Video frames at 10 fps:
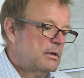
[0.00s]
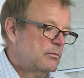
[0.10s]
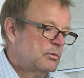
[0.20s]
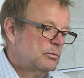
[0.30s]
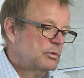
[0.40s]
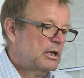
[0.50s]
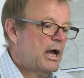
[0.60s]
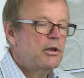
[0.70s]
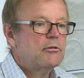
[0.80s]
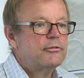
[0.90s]
what
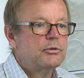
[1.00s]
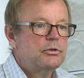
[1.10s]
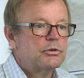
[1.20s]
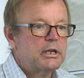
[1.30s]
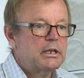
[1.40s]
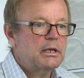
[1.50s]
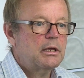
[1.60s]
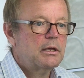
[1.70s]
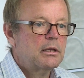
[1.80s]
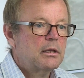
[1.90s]
kind of food you're
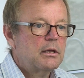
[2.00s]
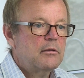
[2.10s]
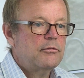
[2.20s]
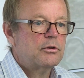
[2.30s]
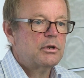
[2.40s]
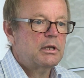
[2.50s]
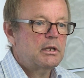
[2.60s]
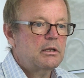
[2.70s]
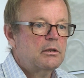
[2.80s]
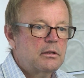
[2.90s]
eating. If you're
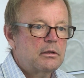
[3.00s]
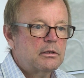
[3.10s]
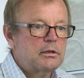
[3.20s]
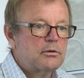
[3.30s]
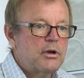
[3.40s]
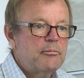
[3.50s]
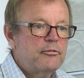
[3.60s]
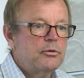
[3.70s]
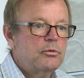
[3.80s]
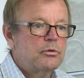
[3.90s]
eating that crap
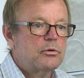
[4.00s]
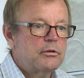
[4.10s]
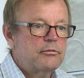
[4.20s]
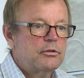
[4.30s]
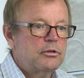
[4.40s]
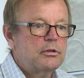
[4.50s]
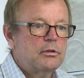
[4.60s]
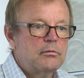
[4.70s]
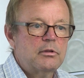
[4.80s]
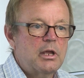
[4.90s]
food, or if you
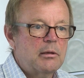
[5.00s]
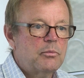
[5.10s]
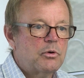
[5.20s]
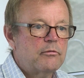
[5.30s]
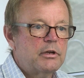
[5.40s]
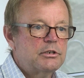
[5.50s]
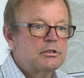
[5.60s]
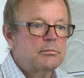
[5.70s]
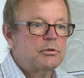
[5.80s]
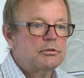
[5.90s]
take more
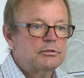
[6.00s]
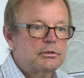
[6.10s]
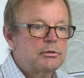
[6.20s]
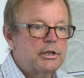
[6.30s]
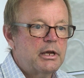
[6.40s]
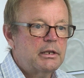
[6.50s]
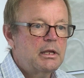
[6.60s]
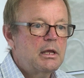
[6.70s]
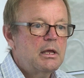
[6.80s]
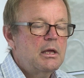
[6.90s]
vegetables and all that.
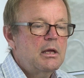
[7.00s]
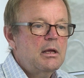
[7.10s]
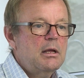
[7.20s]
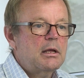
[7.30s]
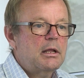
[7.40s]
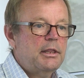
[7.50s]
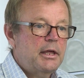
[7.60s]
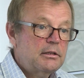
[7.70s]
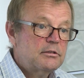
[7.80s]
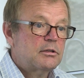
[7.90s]
And
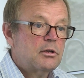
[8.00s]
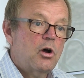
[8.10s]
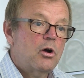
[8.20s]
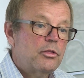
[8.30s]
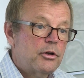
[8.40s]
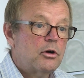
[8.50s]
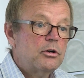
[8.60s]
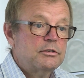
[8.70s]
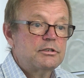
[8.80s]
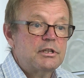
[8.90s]
that's the
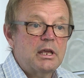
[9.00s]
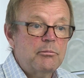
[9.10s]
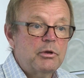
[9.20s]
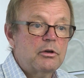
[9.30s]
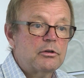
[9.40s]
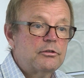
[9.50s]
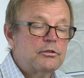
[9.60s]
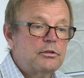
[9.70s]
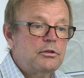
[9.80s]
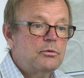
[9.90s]
hardest thing,
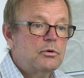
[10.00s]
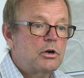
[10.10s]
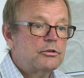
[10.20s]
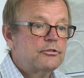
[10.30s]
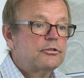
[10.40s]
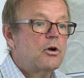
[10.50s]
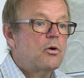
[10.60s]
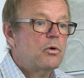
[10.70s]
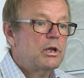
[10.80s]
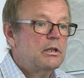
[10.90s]
because you are
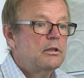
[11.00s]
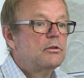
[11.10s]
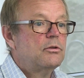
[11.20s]
so into